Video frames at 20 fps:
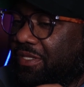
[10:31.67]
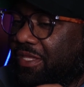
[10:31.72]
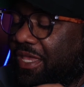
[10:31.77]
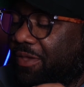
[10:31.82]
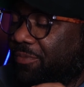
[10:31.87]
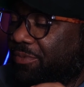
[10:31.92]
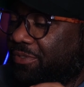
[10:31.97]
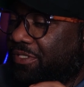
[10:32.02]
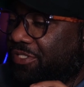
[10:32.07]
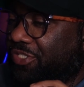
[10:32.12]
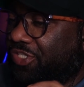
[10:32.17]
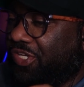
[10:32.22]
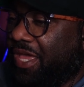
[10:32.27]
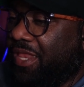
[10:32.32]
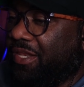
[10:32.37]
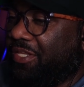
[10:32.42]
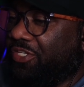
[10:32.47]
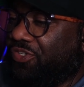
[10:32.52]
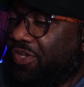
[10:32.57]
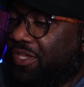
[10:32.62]
it was a
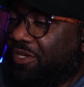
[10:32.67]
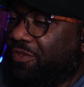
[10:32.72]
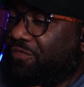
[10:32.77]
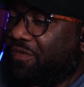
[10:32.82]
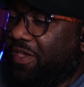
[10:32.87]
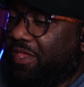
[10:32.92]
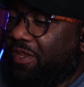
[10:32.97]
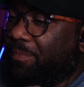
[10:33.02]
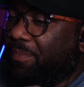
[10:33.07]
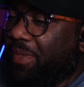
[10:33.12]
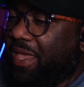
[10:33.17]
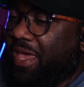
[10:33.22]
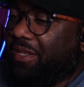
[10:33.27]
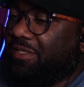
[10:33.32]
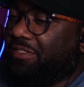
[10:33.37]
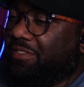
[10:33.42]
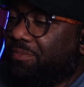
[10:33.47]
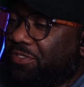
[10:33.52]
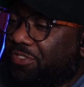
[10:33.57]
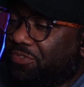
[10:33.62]
challenge trying to find a
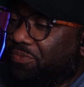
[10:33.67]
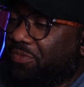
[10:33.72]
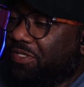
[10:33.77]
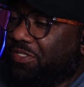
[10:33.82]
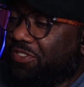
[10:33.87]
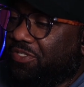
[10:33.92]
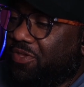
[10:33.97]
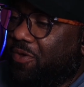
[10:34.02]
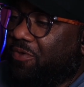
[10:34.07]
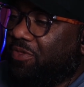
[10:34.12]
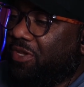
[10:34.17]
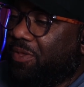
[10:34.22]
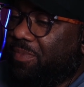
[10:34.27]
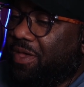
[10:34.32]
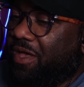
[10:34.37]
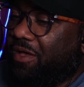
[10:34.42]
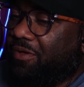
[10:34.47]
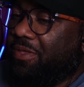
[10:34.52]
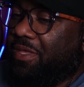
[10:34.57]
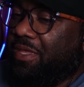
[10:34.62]
balance in between talking
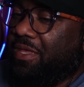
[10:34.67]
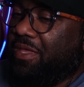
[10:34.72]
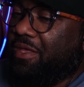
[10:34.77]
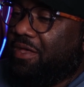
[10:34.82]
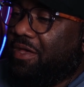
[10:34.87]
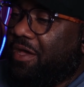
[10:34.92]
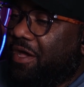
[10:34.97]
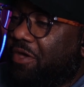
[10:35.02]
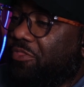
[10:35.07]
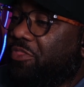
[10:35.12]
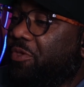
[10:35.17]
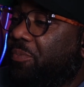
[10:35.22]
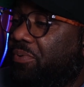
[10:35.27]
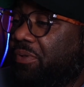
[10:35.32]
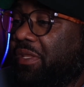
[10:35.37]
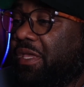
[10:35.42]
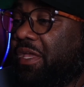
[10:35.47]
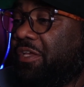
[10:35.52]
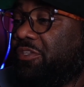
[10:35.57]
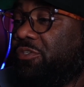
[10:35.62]
about other
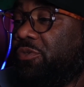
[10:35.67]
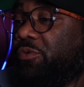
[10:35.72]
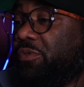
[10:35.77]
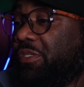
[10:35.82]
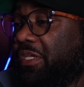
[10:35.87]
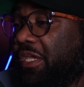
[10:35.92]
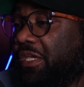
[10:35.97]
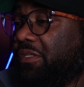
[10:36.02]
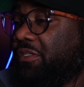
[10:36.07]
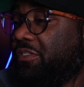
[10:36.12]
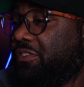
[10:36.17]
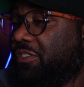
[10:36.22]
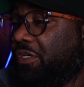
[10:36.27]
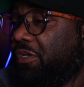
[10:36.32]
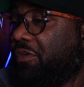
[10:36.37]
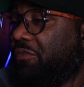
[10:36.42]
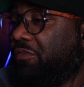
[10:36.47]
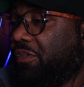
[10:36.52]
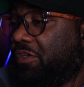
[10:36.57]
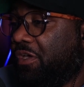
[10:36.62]
players who did
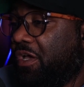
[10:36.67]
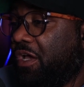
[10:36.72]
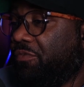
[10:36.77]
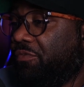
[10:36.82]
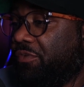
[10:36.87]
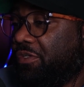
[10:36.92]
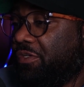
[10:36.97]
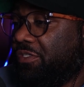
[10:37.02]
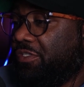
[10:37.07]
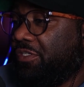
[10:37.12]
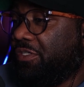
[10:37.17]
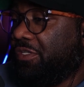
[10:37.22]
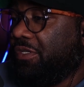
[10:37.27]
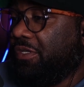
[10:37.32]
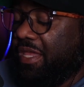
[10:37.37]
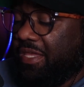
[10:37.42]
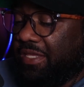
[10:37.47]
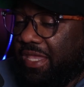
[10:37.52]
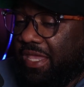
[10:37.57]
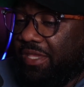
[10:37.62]
deserve the coverage
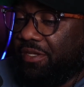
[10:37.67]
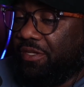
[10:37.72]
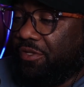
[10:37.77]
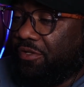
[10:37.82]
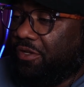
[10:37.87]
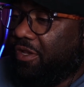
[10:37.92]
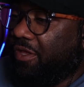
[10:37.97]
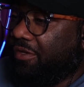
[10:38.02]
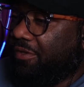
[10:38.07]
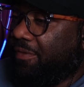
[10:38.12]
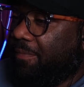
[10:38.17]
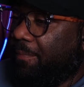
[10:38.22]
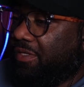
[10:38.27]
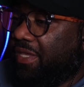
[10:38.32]
and Caitlin Clark.